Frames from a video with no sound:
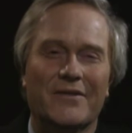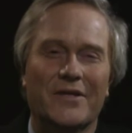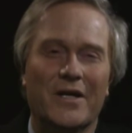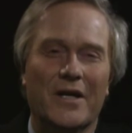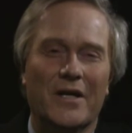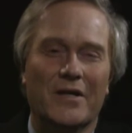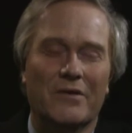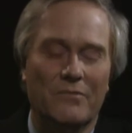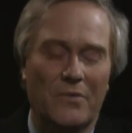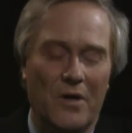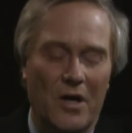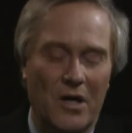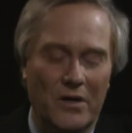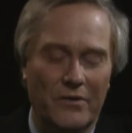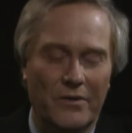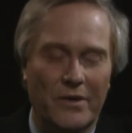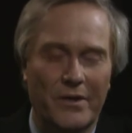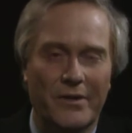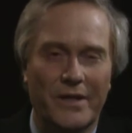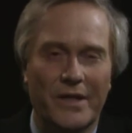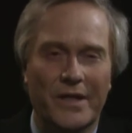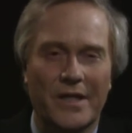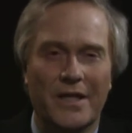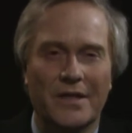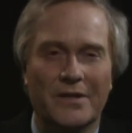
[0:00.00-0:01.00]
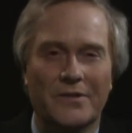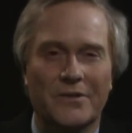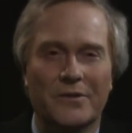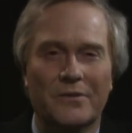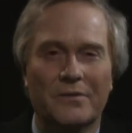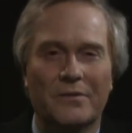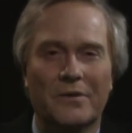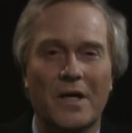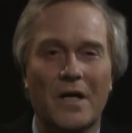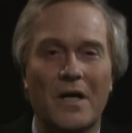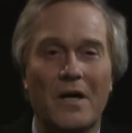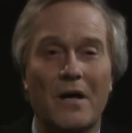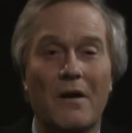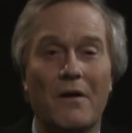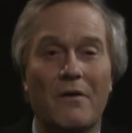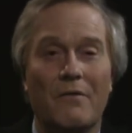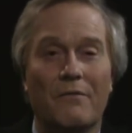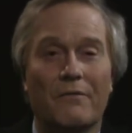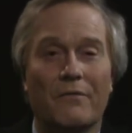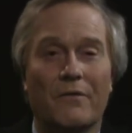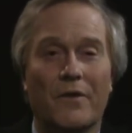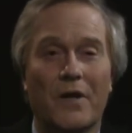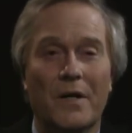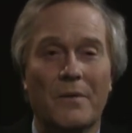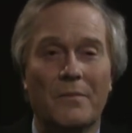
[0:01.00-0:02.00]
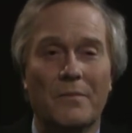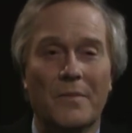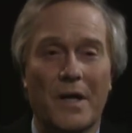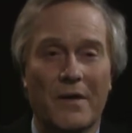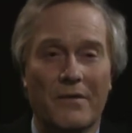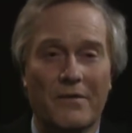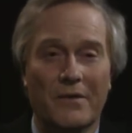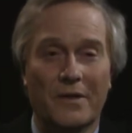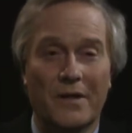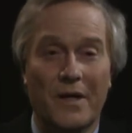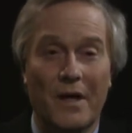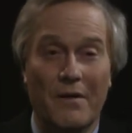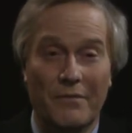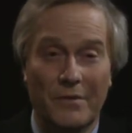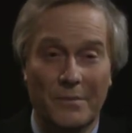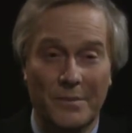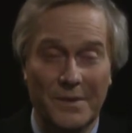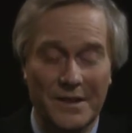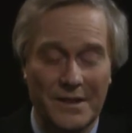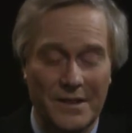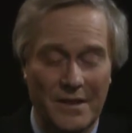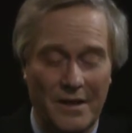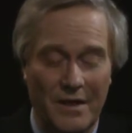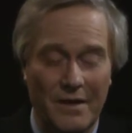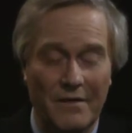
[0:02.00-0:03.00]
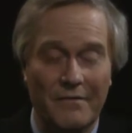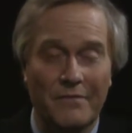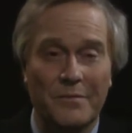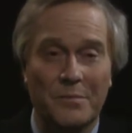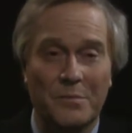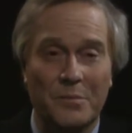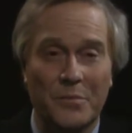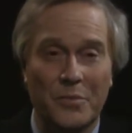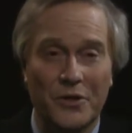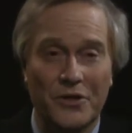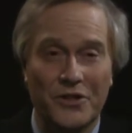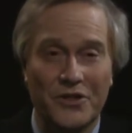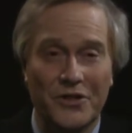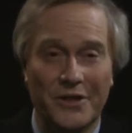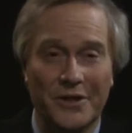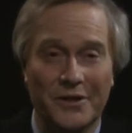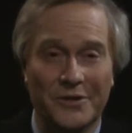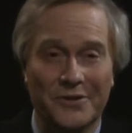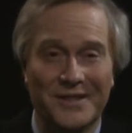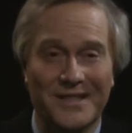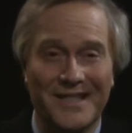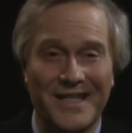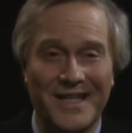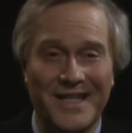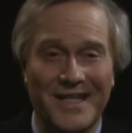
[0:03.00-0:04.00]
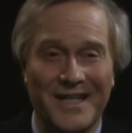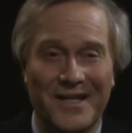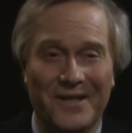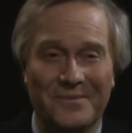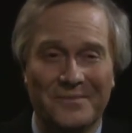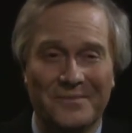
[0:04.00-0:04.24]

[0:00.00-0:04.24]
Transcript: the honorary consul from the government of Brazil. Take